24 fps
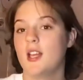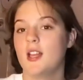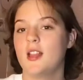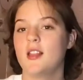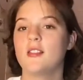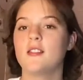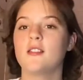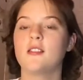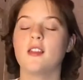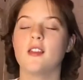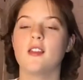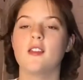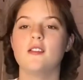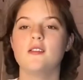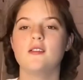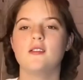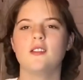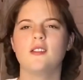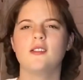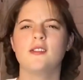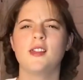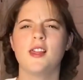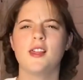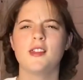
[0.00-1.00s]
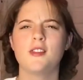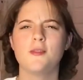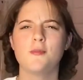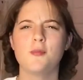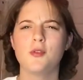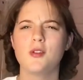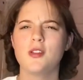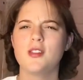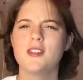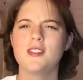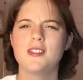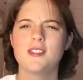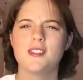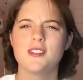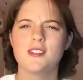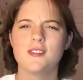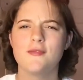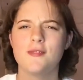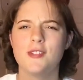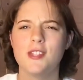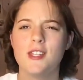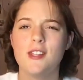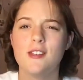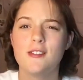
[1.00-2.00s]
So like the point of this
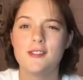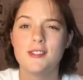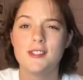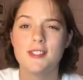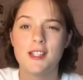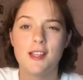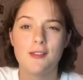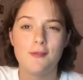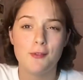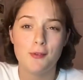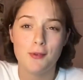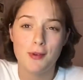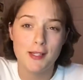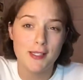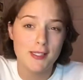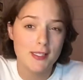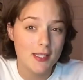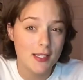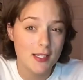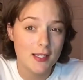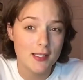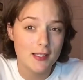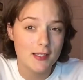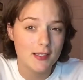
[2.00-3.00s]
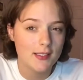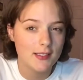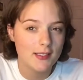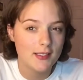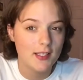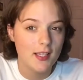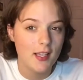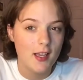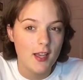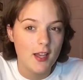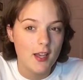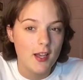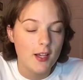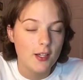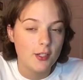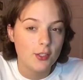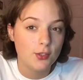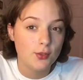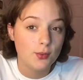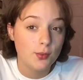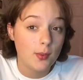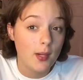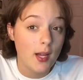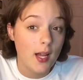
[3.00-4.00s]
video is to give you ideas
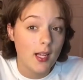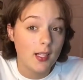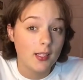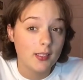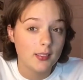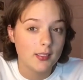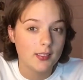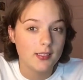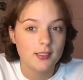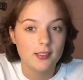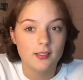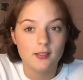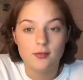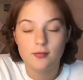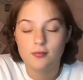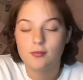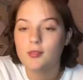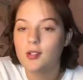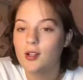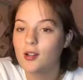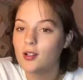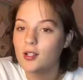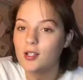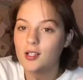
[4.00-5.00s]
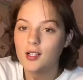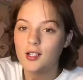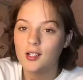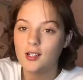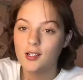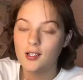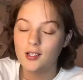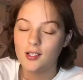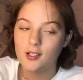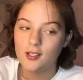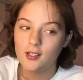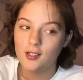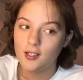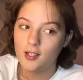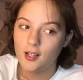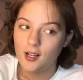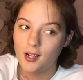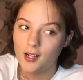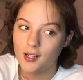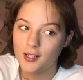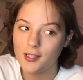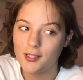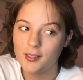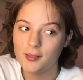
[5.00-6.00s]
as well as what
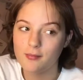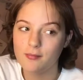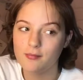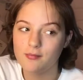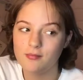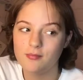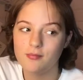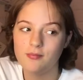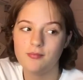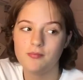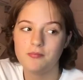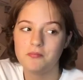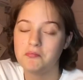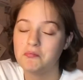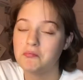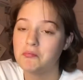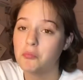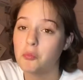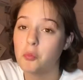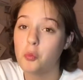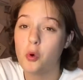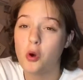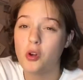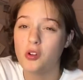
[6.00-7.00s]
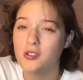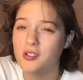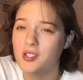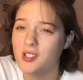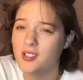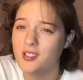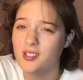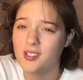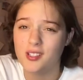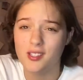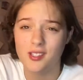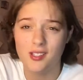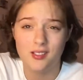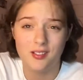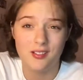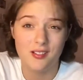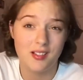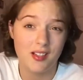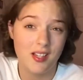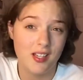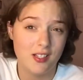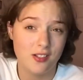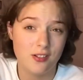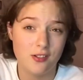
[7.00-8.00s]
I'm wanting
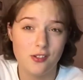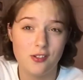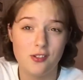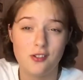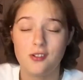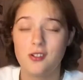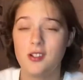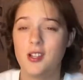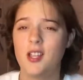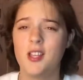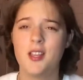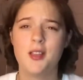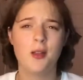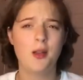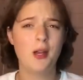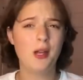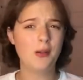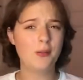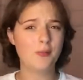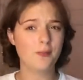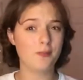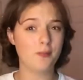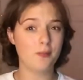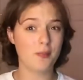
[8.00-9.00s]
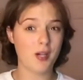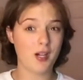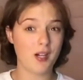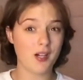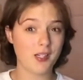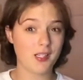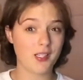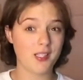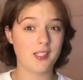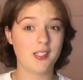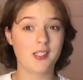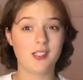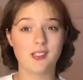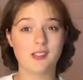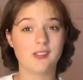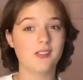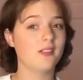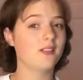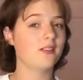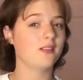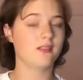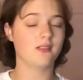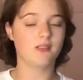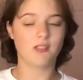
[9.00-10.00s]
/ buying
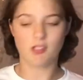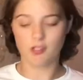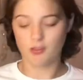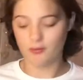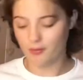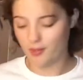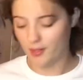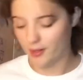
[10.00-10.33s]
and stuff like